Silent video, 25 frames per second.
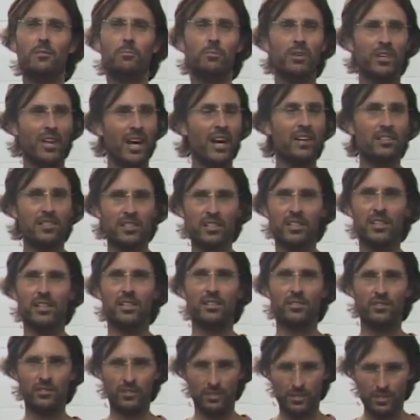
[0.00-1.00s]
But actually,
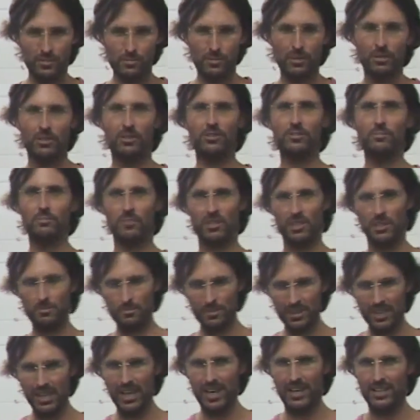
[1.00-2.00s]
it's the spirits
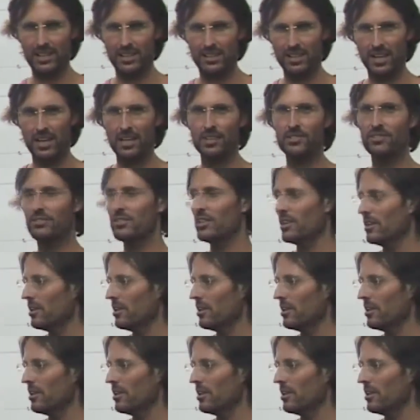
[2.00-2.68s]
manipulating us